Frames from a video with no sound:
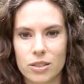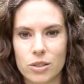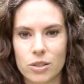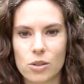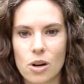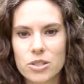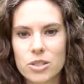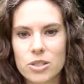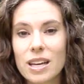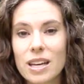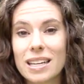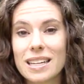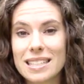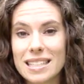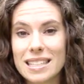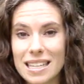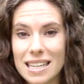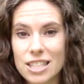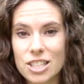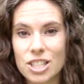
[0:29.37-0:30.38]
You're also getting
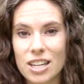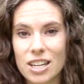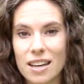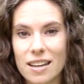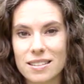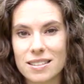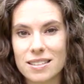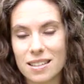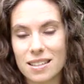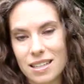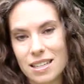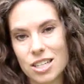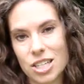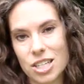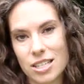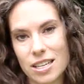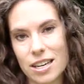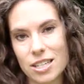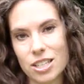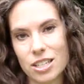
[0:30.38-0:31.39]
teachings in each
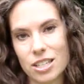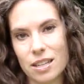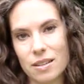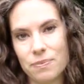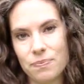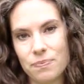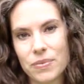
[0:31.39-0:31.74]
session.